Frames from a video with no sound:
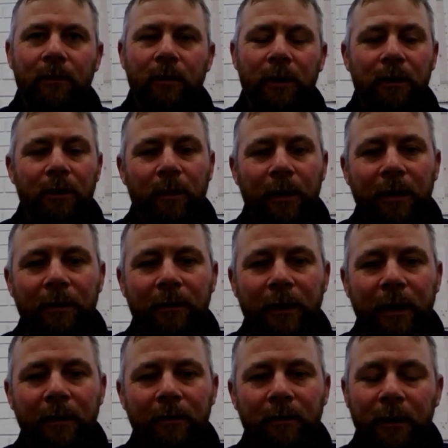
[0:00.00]
Were you aware of
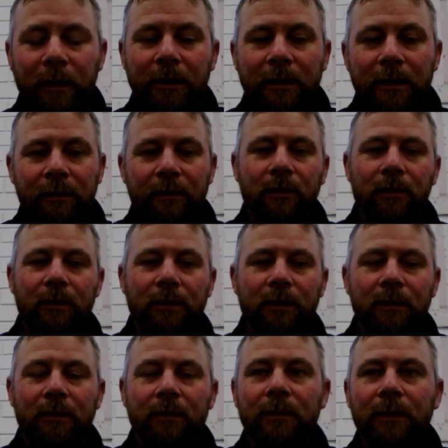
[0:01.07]
that? Where's your
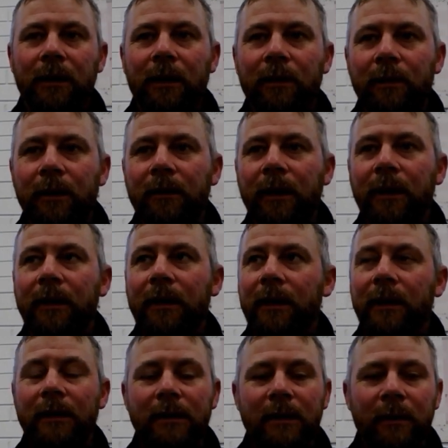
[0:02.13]
thoughts? where are they?
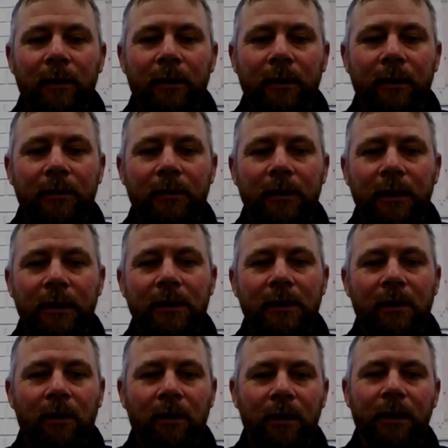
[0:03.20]
Are they somewhere else? Are they
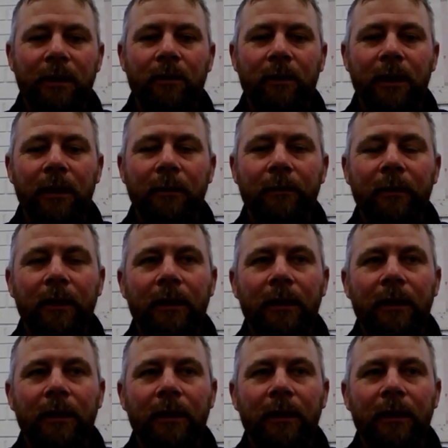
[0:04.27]
just hiding away?